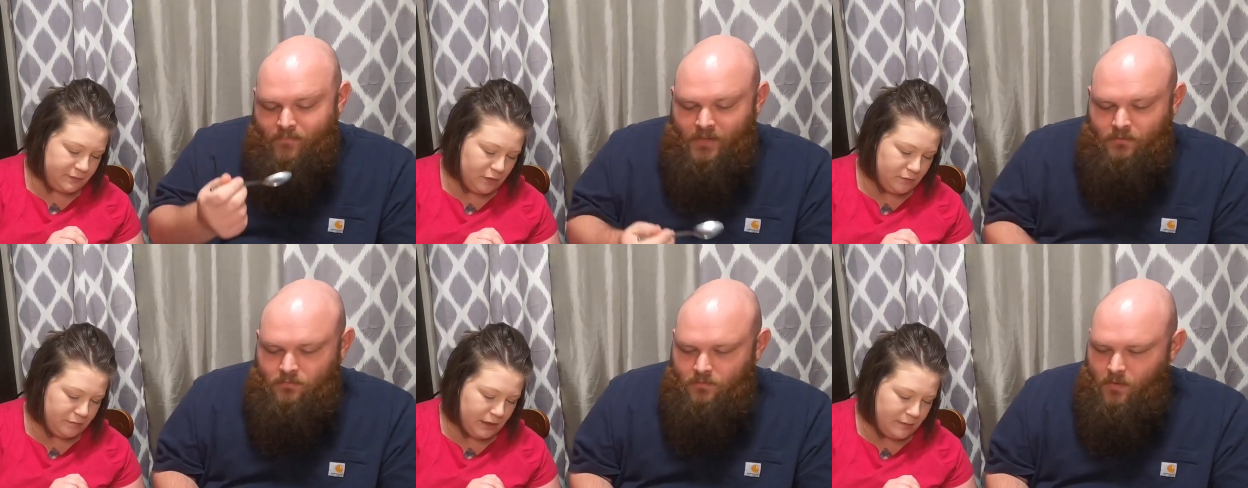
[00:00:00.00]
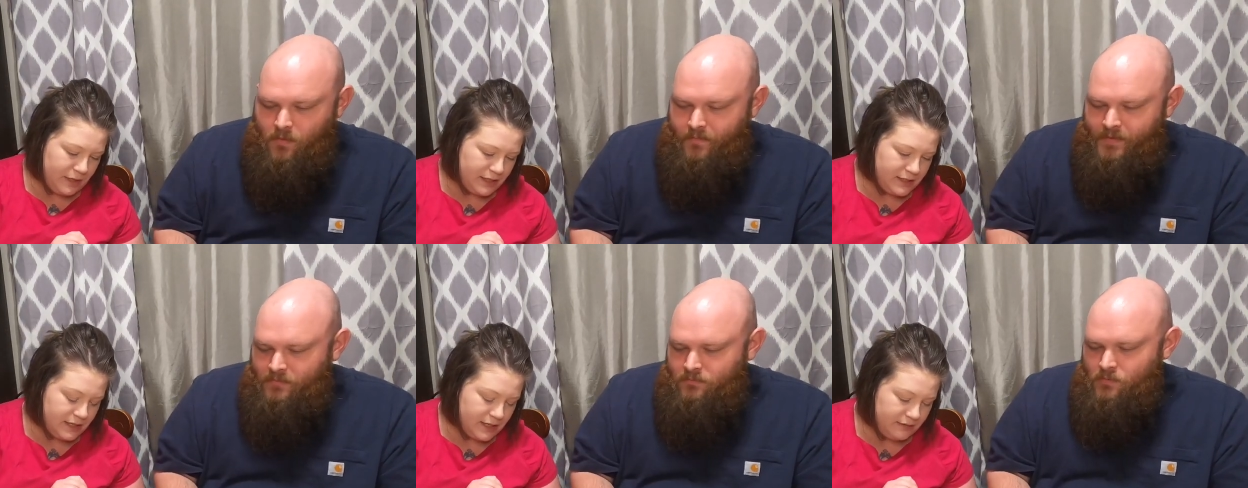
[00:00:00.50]
Speaker 1: Oh, maybe
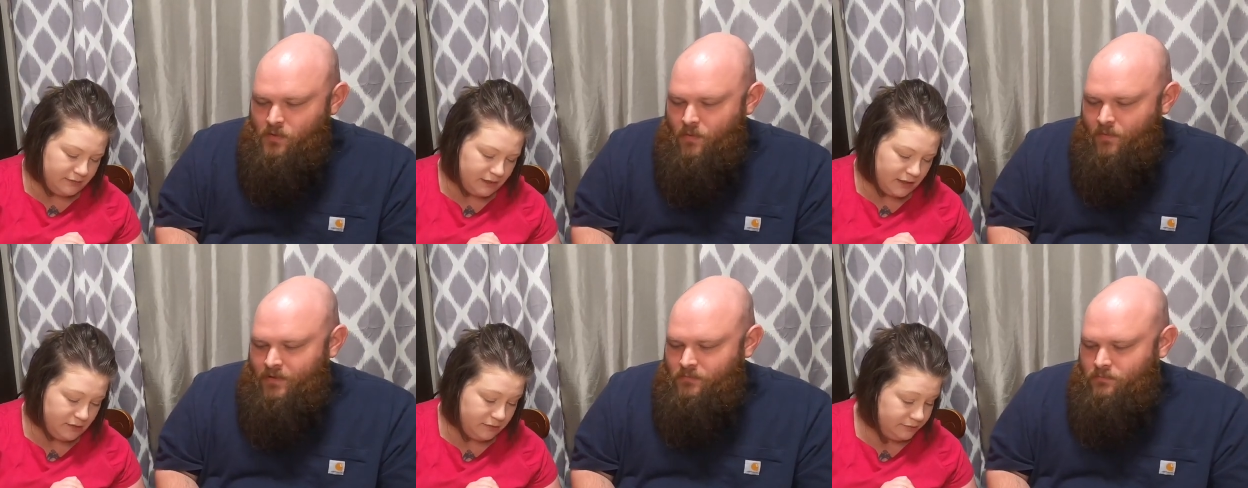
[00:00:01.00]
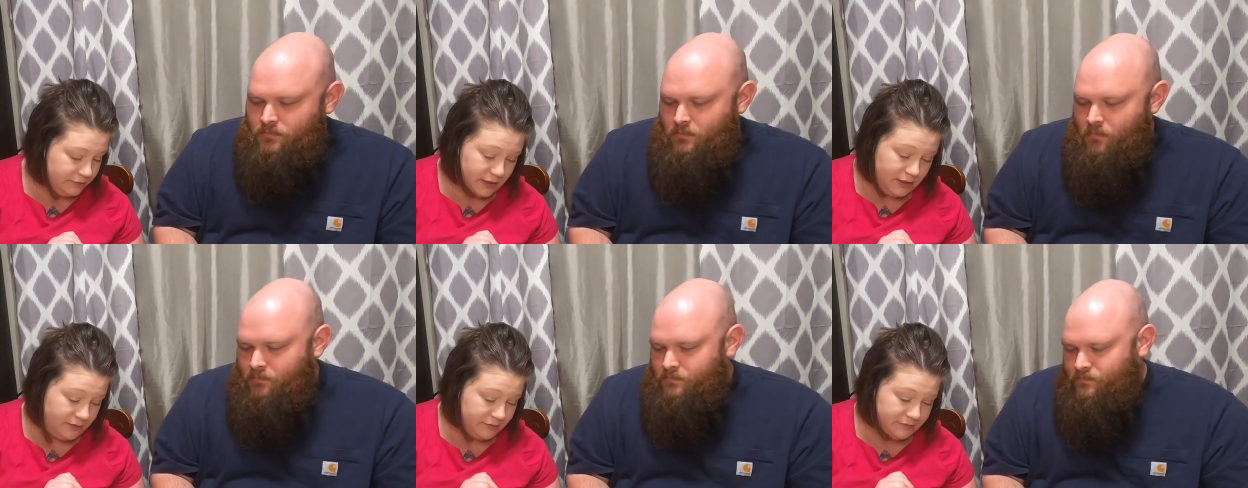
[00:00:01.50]
I see. No,
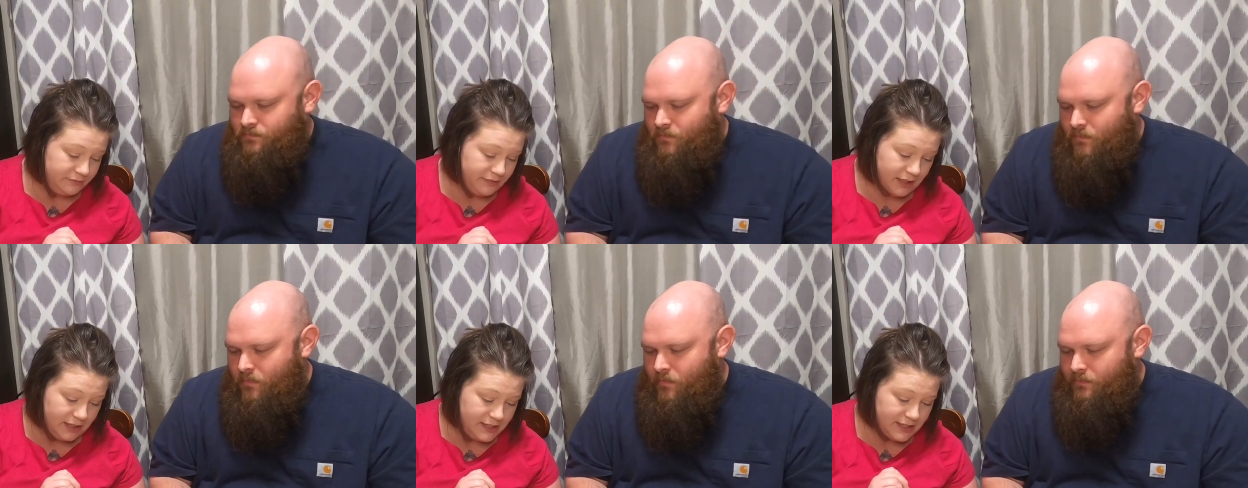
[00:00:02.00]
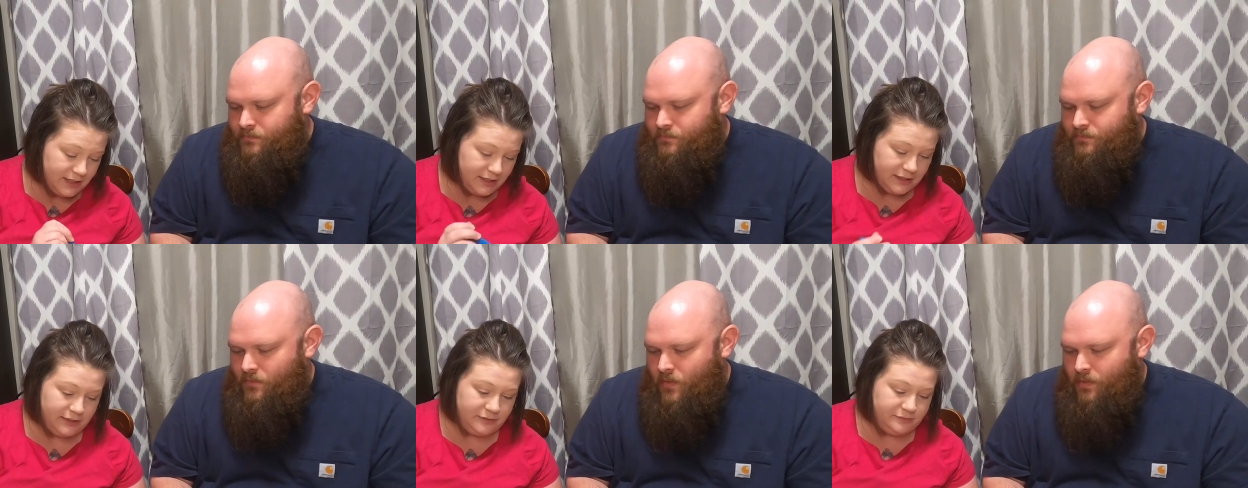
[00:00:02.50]
no, I see
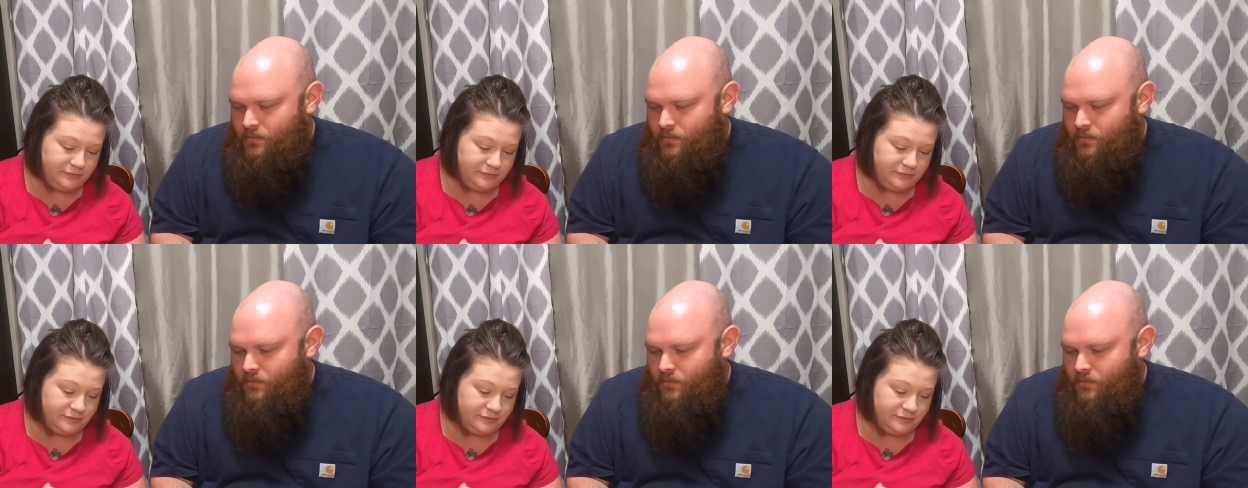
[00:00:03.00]
nothing.